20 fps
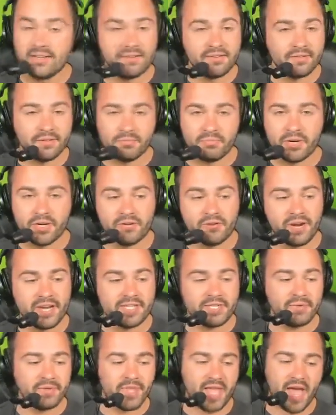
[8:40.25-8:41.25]
They're pretty
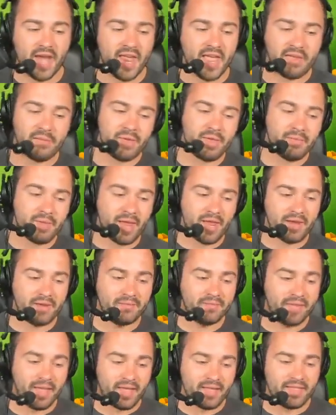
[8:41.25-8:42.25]
crazy with that anime, man.
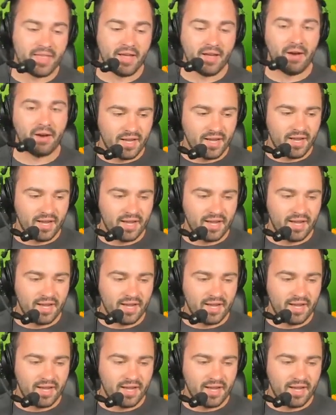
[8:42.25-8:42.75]
They are.